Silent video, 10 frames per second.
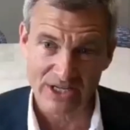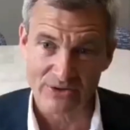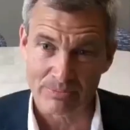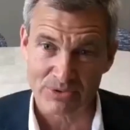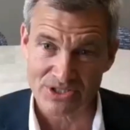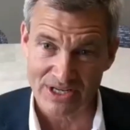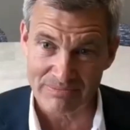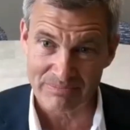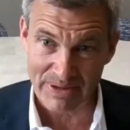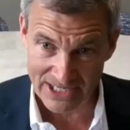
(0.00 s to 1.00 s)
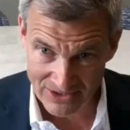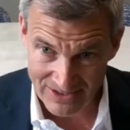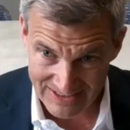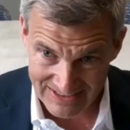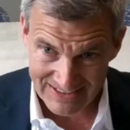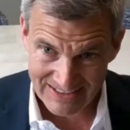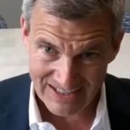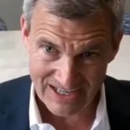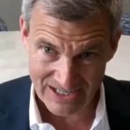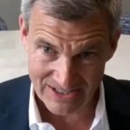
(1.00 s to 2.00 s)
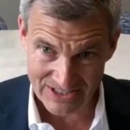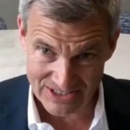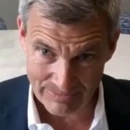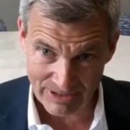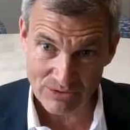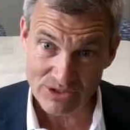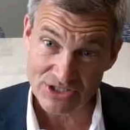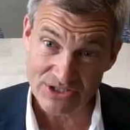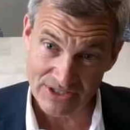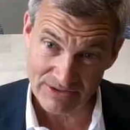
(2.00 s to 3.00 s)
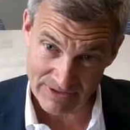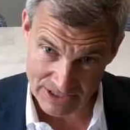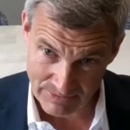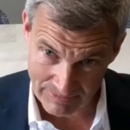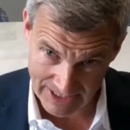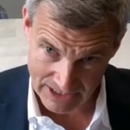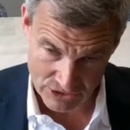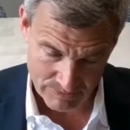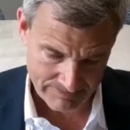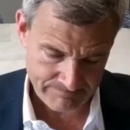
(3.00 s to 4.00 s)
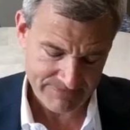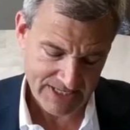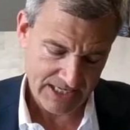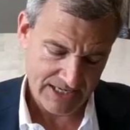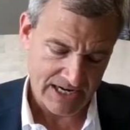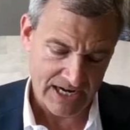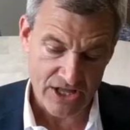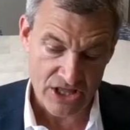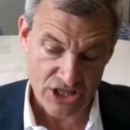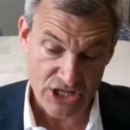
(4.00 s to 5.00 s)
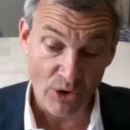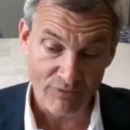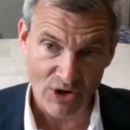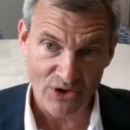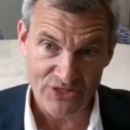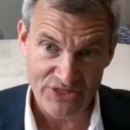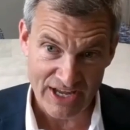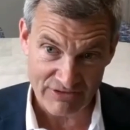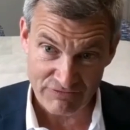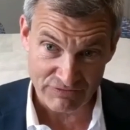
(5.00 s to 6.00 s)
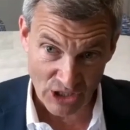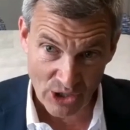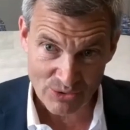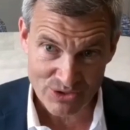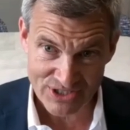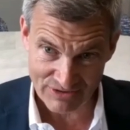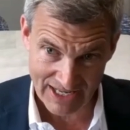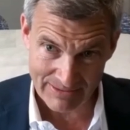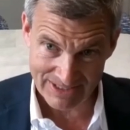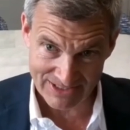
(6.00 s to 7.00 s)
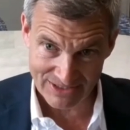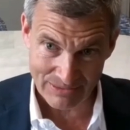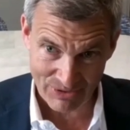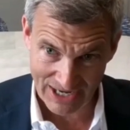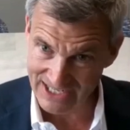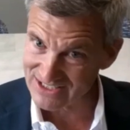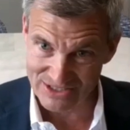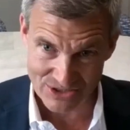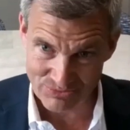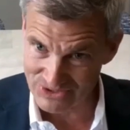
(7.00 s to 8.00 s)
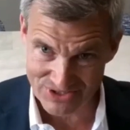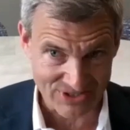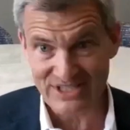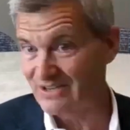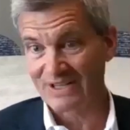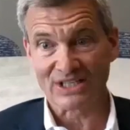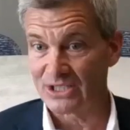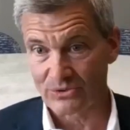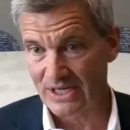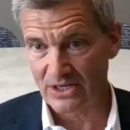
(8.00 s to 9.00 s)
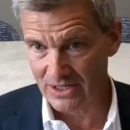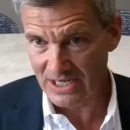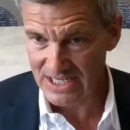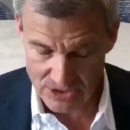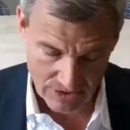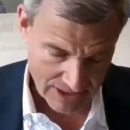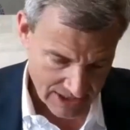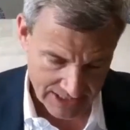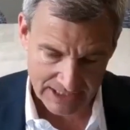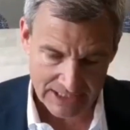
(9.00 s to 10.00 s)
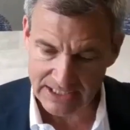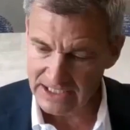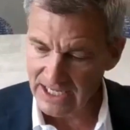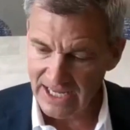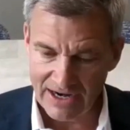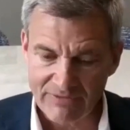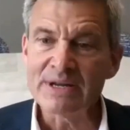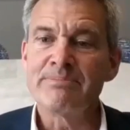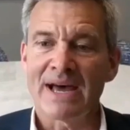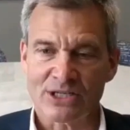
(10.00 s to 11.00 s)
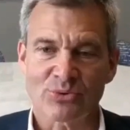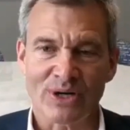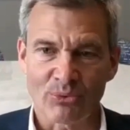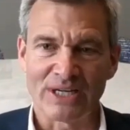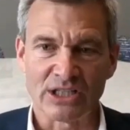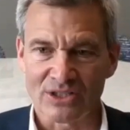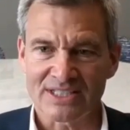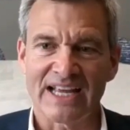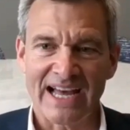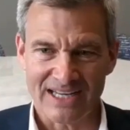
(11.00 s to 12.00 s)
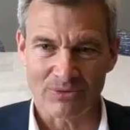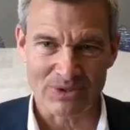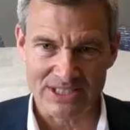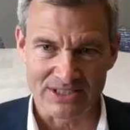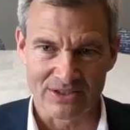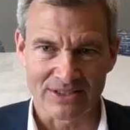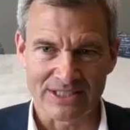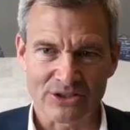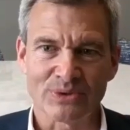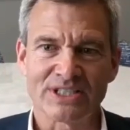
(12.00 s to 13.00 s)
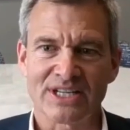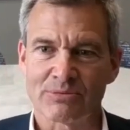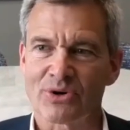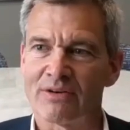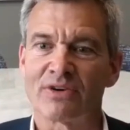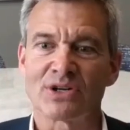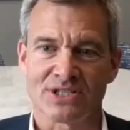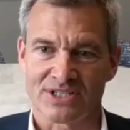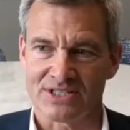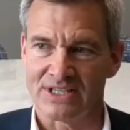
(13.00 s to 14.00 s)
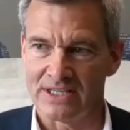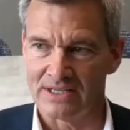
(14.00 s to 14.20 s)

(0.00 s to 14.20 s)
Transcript: 300% better uh, than somebody who just did investment management. Uh, the overall net flows that came into the practice were significantly greater. So it's like the every metric we looked at was literally three times greater versus